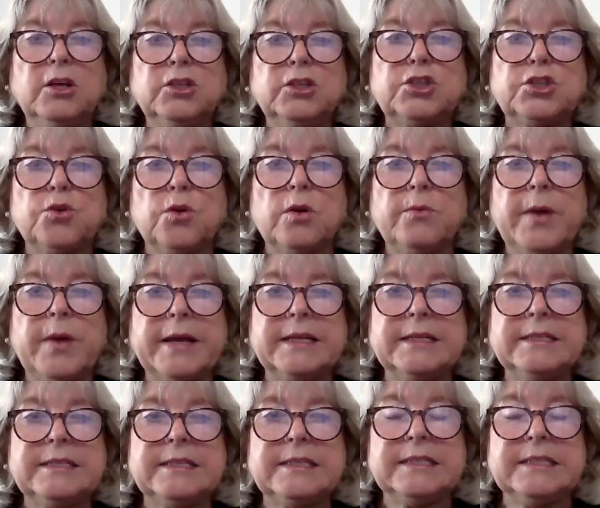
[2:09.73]
Store
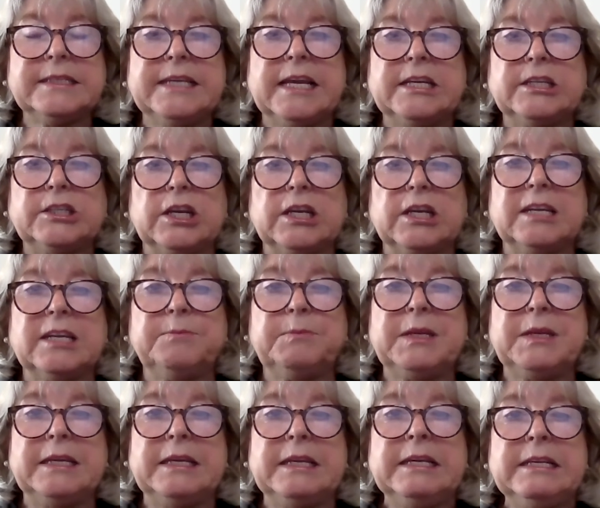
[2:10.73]
reconciliation can
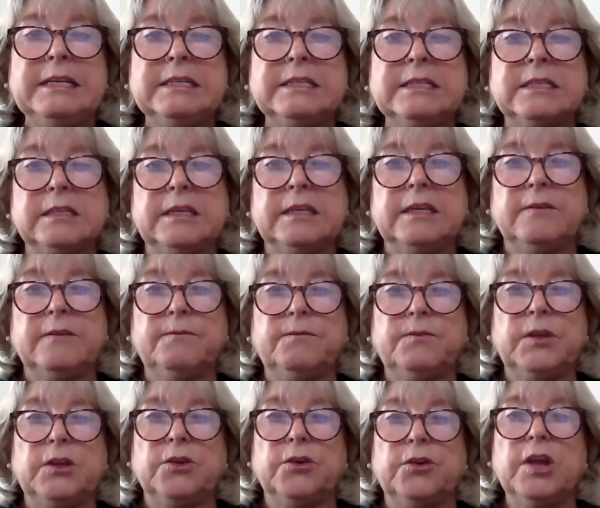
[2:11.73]
be easily
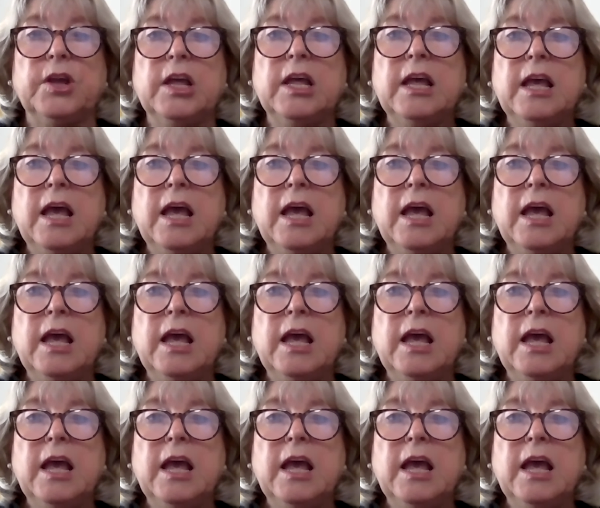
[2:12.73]
configured,